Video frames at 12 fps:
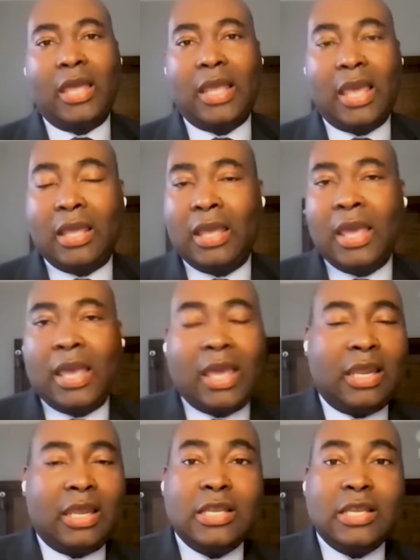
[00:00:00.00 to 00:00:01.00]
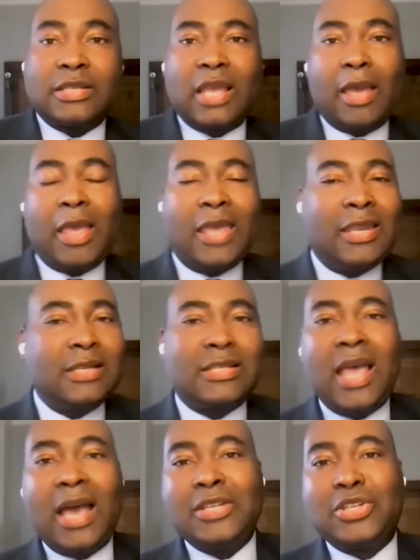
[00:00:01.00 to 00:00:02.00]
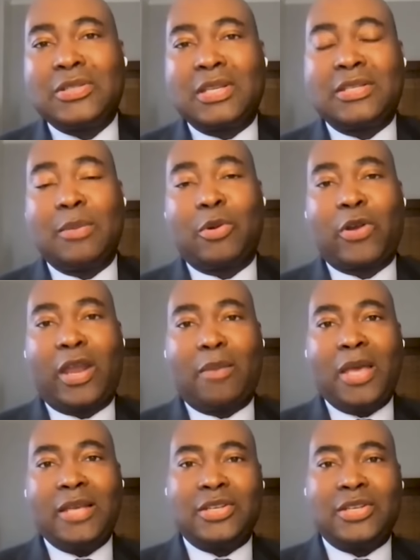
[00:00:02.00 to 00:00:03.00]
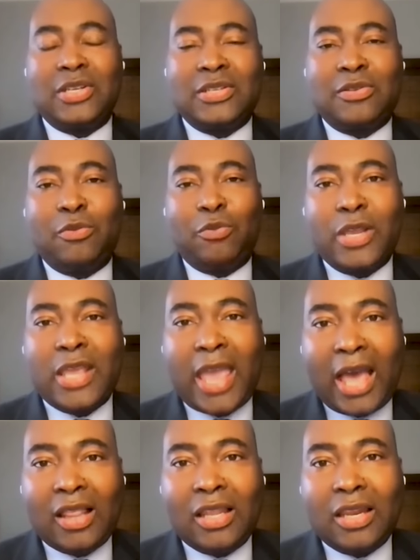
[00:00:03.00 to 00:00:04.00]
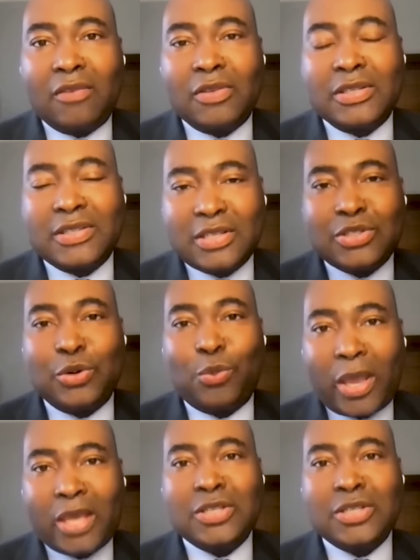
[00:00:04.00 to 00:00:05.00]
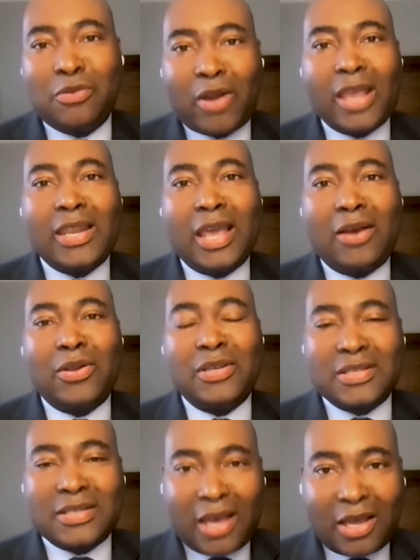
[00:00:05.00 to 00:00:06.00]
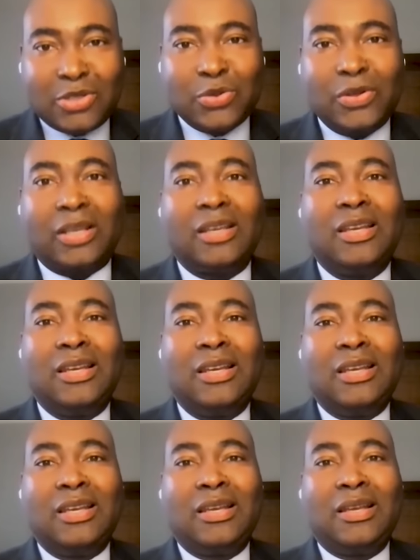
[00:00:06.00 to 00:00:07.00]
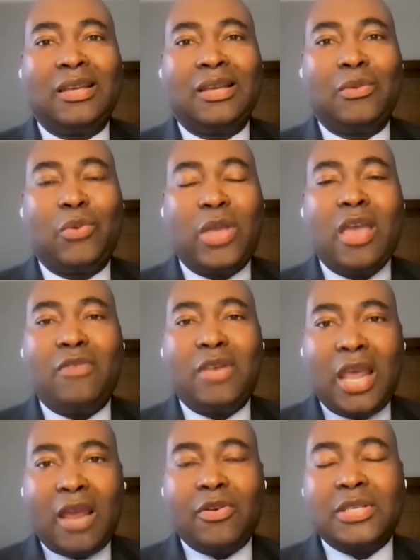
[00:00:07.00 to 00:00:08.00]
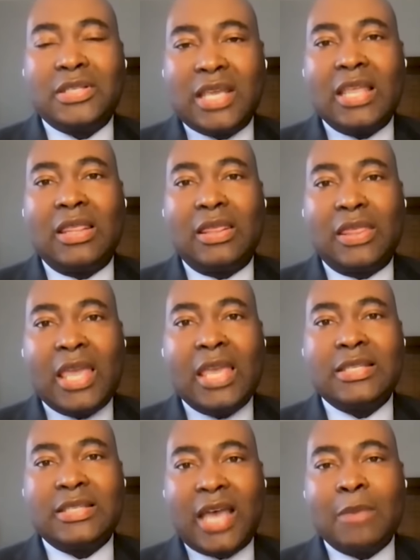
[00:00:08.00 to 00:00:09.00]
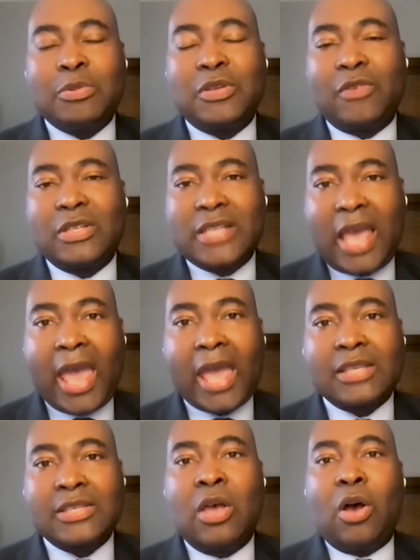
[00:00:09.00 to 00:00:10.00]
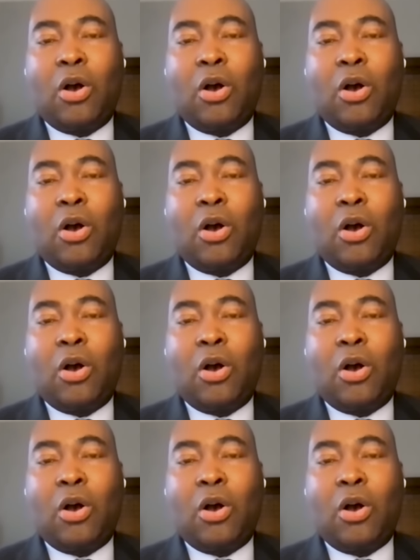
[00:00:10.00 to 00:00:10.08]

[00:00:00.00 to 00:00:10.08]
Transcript: it, it is. And it's not just a Democratic message, it's the reality of the situation right now in this country. We have never seen these types of attacks